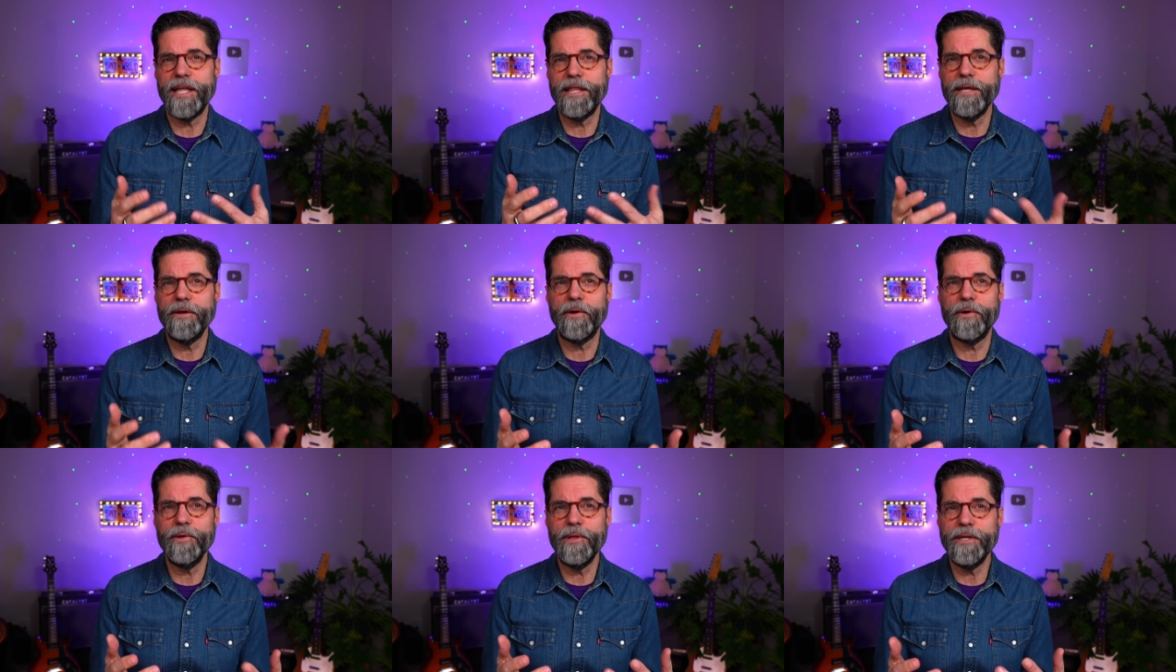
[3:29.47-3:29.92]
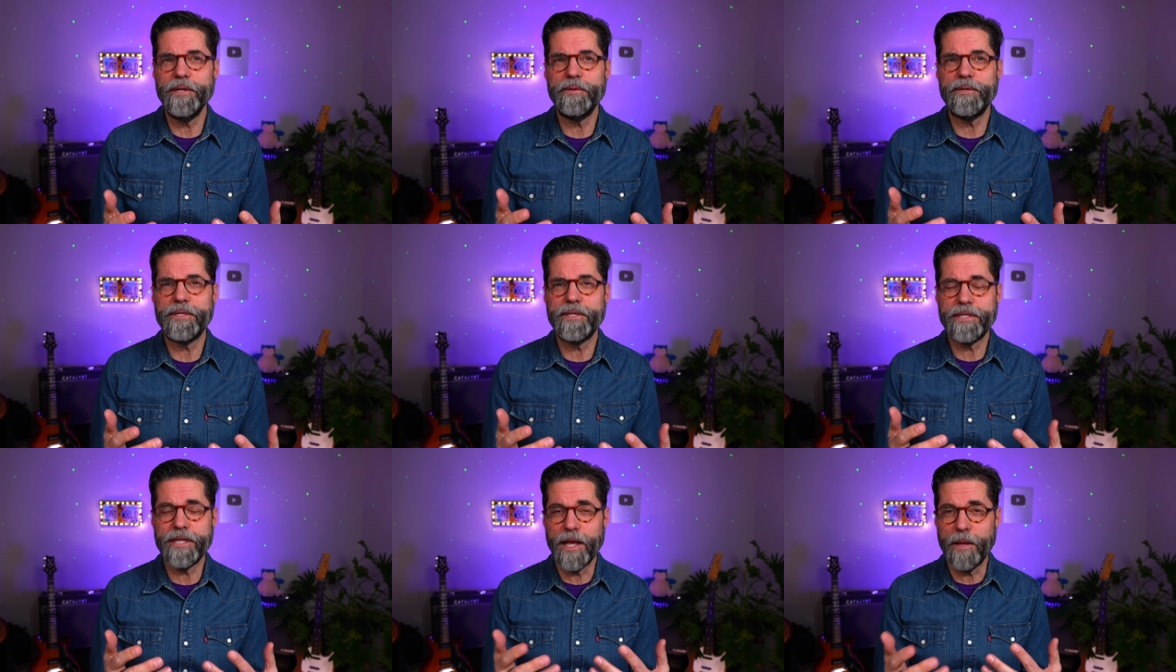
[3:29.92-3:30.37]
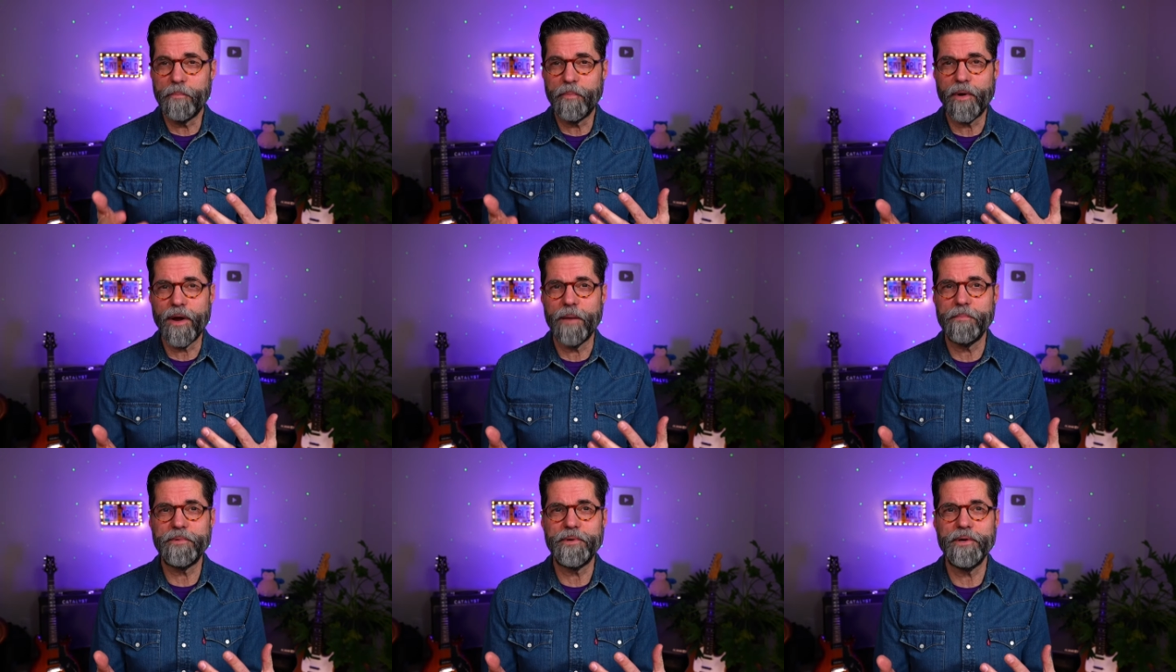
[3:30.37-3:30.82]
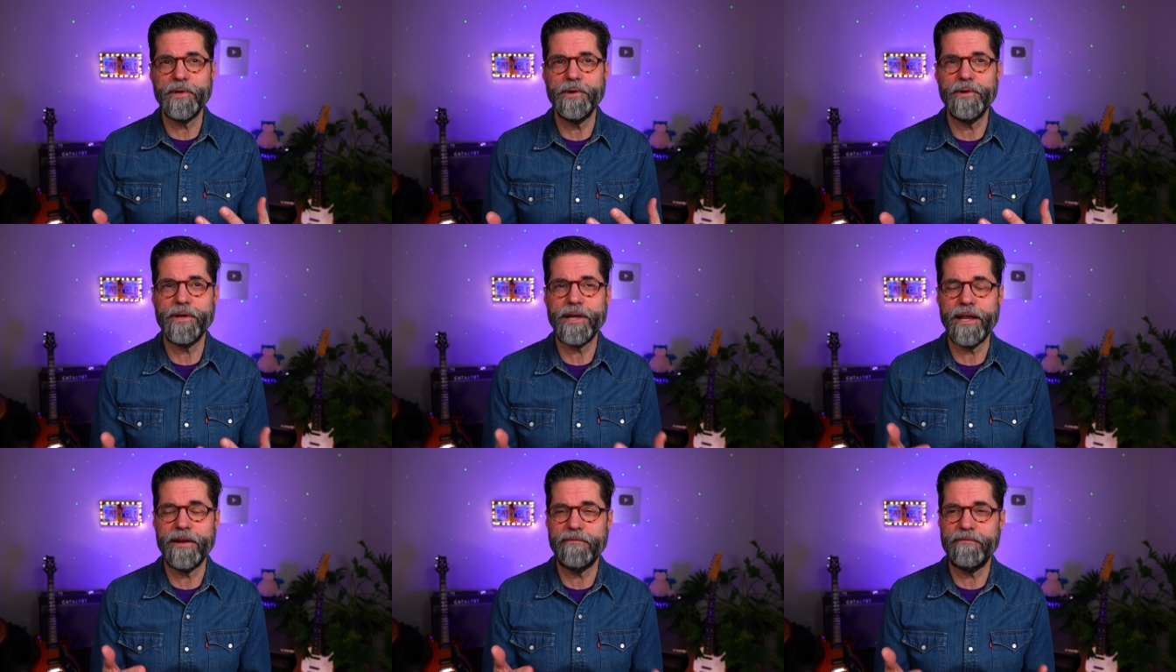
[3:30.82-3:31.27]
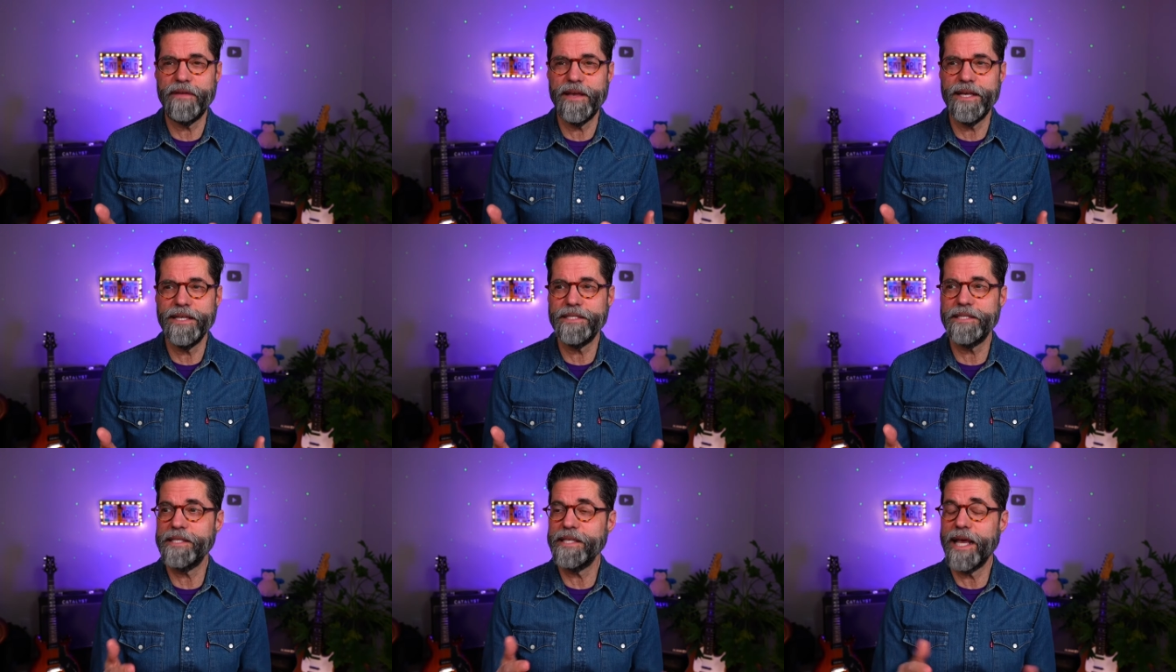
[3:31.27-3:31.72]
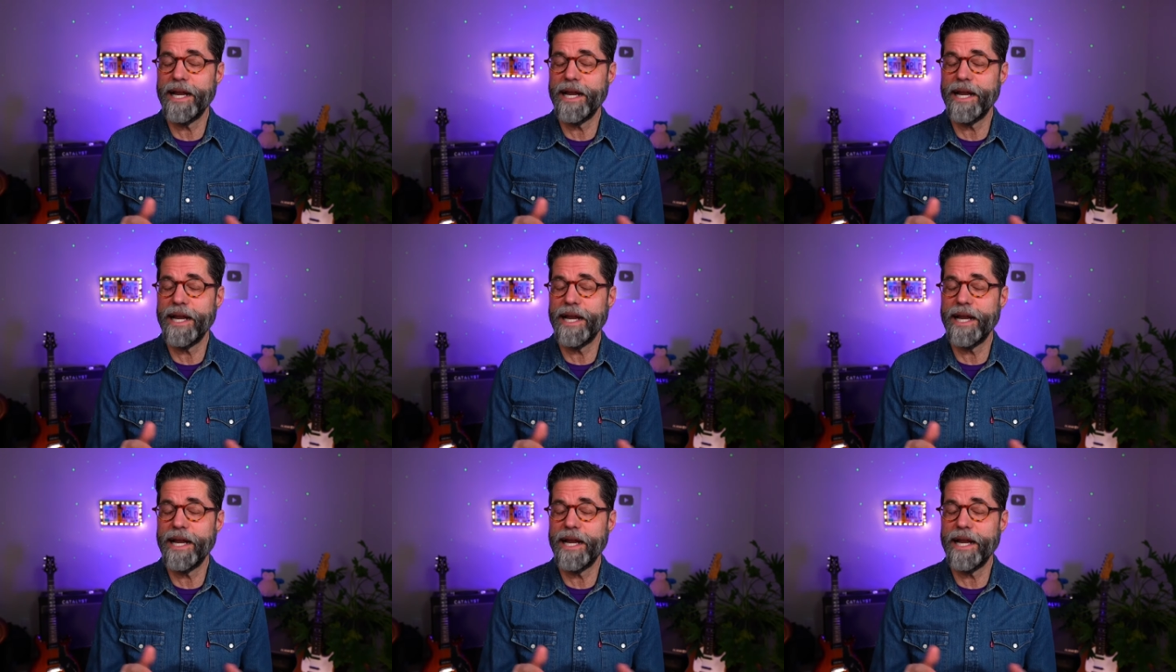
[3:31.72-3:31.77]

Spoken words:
early teleprompter kind of face,